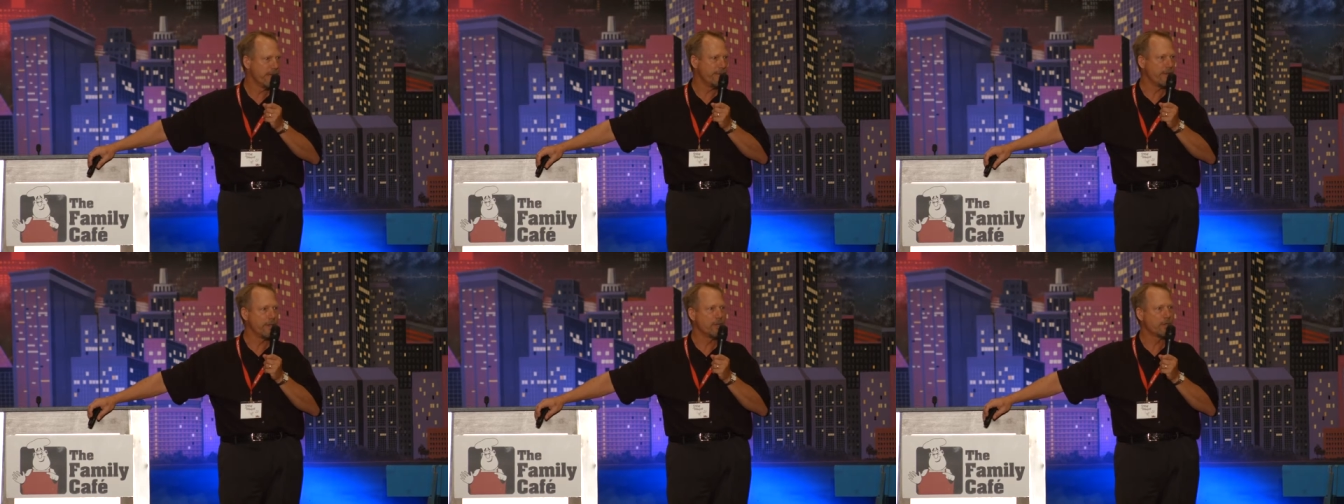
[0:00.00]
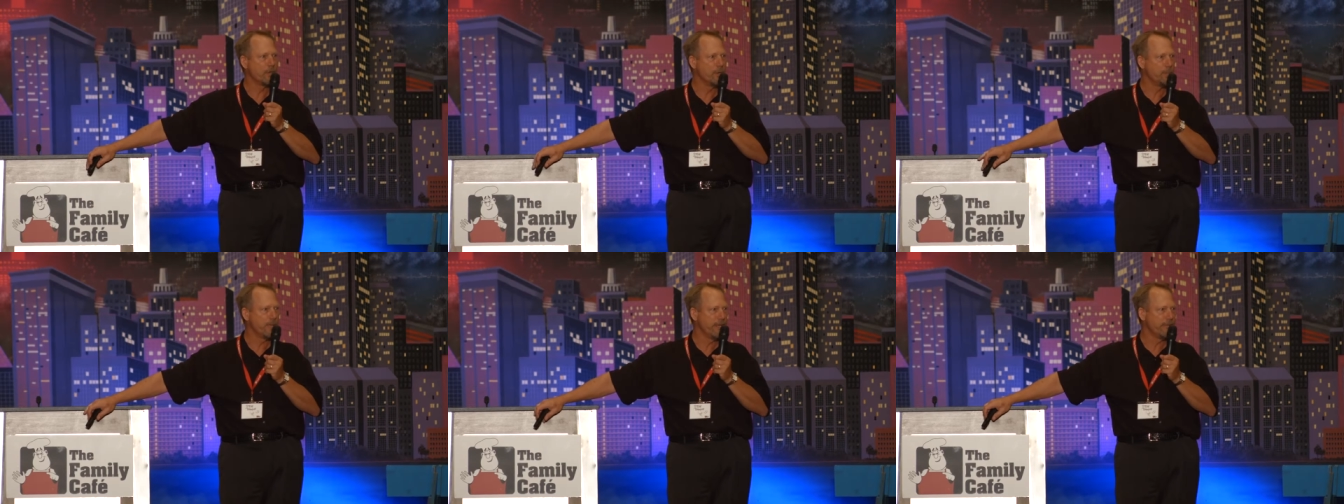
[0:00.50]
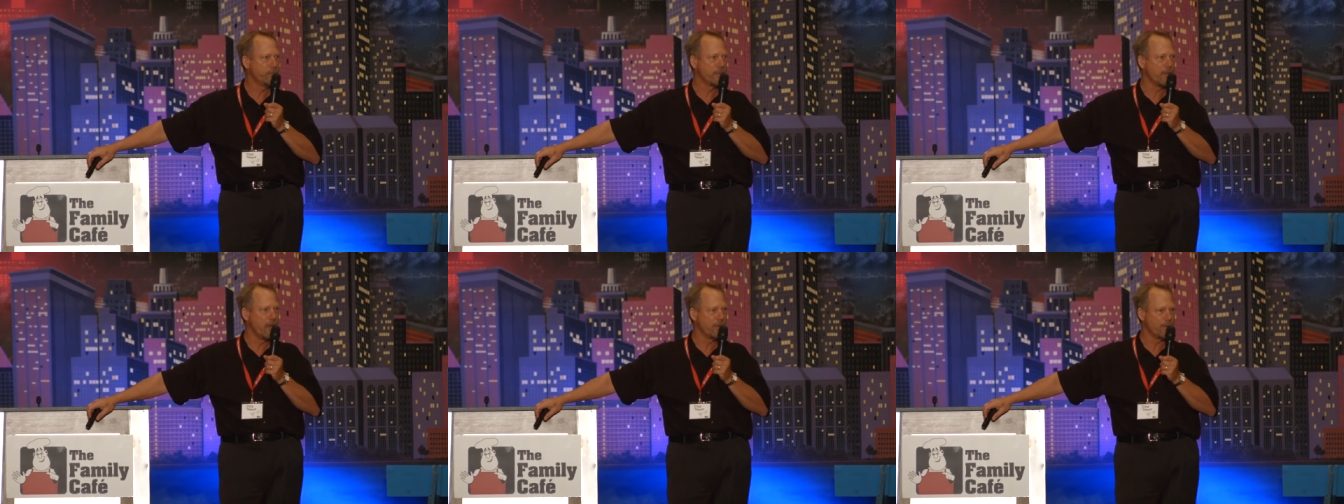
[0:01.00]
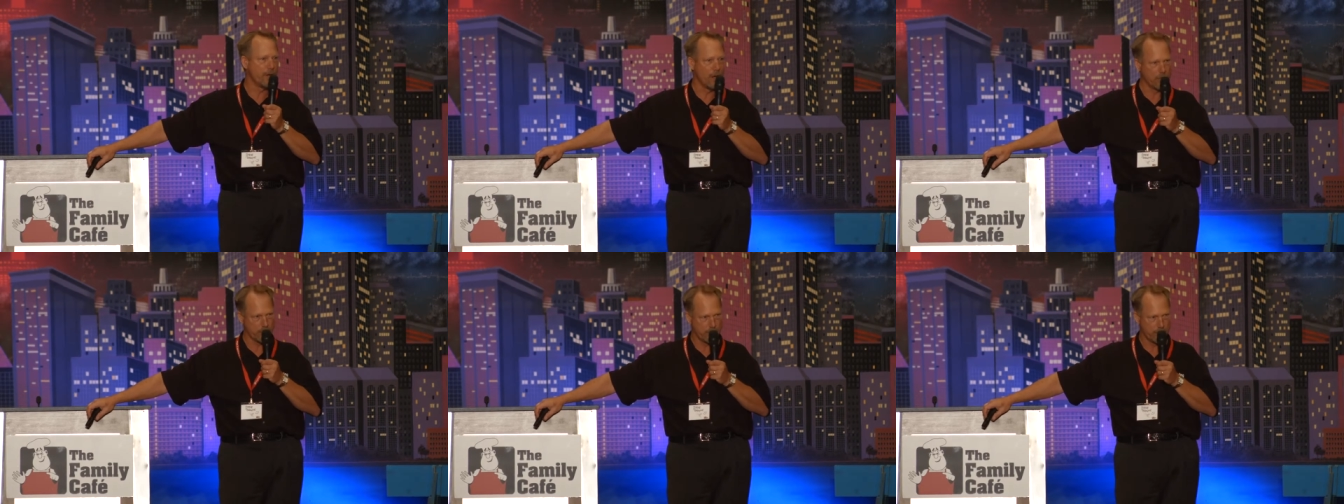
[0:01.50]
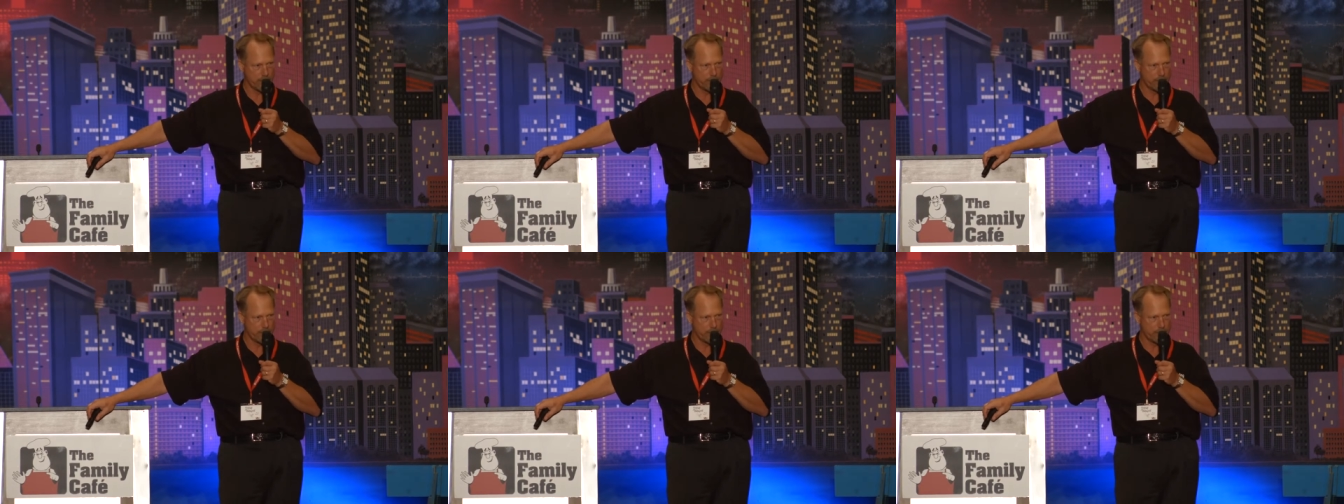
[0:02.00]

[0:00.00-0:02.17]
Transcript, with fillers: And the little girl believed with all of her heart.